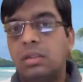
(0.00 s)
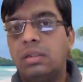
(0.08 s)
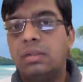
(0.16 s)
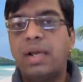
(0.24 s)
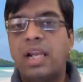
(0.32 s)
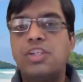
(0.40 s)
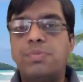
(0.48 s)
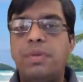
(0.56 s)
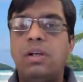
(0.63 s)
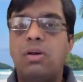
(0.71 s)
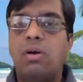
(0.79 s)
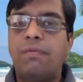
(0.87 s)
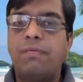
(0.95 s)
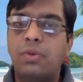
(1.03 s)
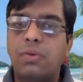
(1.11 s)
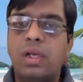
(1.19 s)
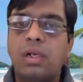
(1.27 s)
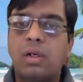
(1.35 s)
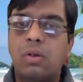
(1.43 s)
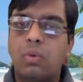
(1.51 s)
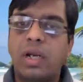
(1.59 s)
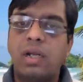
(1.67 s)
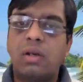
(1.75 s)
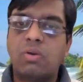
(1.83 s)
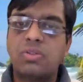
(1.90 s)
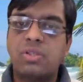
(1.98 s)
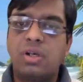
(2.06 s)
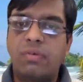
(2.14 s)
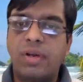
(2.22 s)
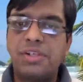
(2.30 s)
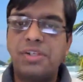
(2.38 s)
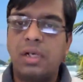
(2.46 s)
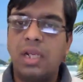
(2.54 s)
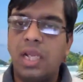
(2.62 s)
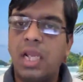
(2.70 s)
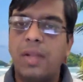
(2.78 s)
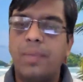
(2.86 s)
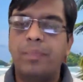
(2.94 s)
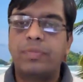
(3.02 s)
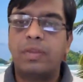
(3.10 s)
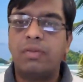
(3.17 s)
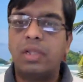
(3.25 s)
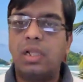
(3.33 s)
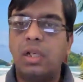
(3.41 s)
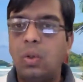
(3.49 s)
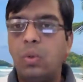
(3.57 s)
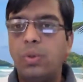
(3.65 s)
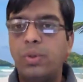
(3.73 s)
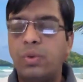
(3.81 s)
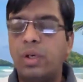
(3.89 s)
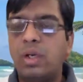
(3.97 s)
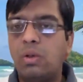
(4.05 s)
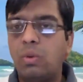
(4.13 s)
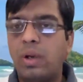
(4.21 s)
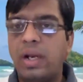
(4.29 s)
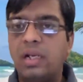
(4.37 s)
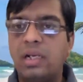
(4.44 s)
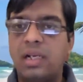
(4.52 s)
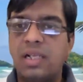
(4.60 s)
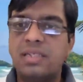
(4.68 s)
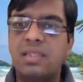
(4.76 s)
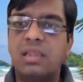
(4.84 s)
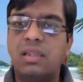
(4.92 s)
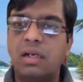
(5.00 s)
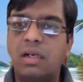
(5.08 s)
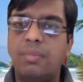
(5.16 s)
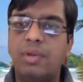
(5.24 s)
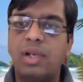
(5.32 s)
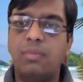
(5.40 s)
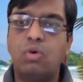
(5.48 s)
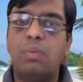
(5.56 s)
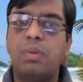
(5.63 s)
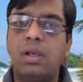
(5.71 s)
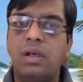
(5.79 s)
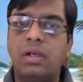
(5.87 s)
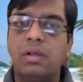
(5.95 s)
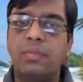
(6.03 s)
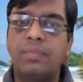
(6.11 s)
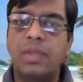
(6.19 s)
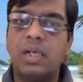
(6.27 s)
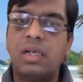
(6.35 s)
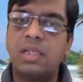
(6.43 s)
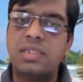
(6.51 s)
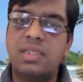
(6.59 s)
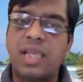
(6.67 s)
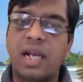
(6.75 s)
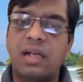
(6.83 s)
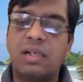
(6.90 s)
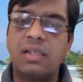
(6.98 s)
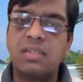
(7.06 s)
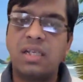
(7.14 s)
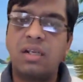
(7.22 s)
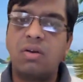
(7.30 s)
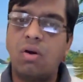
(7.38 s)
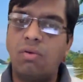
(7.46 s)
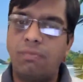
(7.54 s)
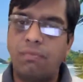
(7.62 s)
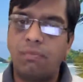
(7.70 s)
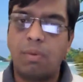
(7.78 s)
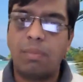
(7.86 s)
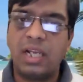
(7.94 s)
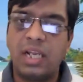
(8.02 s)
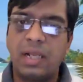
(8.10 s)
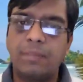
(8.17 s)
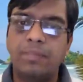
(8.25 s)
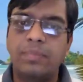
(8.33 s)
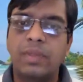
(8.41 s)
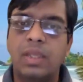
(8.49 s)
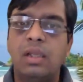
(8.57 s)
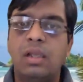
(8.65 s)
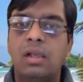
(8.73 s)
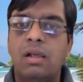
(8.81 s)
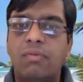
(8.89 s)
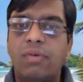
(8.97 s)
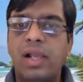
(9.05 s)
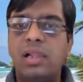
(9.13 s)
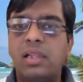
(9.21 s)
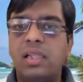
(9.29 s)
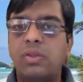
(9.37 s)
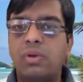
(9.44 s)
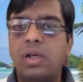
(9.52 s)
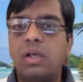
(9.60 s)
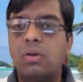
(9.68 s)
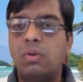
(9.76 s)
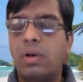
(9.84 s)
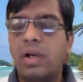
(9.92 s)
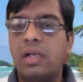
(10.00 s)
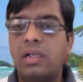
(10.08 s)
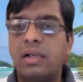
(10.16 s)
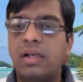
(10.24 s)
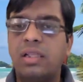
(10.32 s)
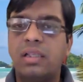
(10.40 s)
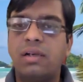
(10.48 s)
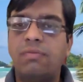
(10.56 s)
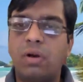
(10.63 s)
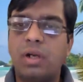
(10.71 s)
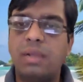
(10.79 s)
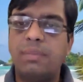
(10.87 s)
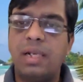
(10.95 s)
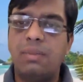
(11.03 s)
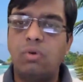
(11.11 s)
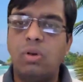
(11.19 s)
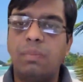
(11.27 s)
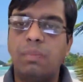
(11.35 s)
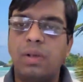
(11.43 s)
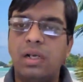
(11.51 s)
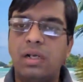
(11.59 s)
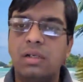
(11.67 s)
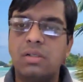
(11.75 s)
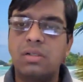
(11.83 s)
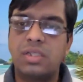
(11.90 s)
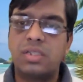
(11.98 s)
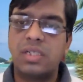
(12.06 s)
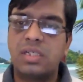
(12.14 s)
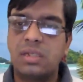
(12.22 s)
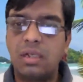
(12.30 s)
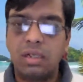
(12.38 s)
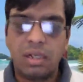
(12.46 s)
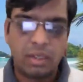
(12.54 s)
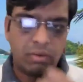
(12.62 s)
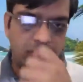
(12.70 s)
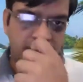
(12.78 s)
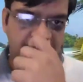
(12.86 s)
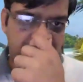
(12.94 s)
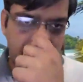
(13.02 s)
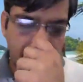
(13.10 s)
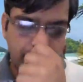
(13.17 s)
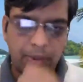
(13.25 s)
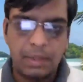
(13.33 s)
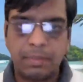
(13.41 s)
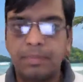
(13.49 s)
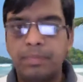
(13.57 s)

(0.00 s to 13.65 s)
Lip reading: The management of urine chloride concentration A with low urine chloride less than 30 millimole per liter, it is the characteristic of vomiting, while the urine chloride greater than 40 millimole per liter suggests a diuretic therapy.